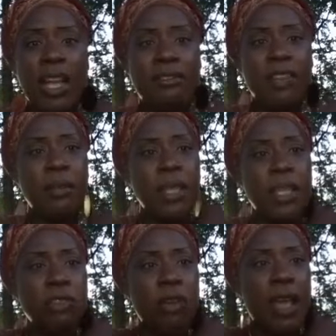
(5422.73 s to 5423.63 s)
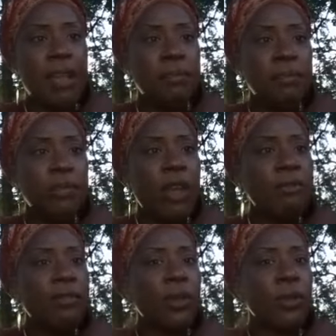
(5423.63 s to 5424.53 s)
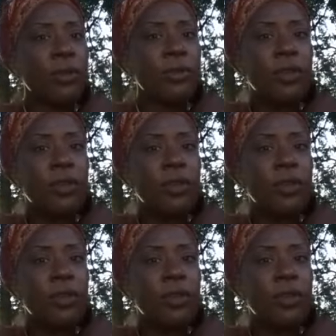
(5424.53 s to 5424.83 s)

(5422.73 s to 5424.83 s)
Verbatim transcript: family they tried tried photos